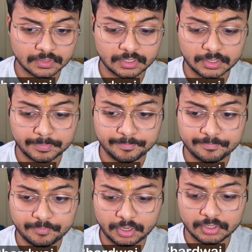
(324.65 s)

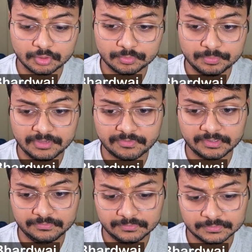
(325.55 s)
pawn to
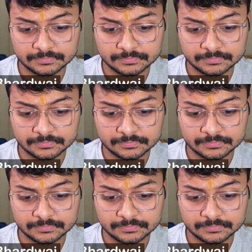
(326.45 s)
b5,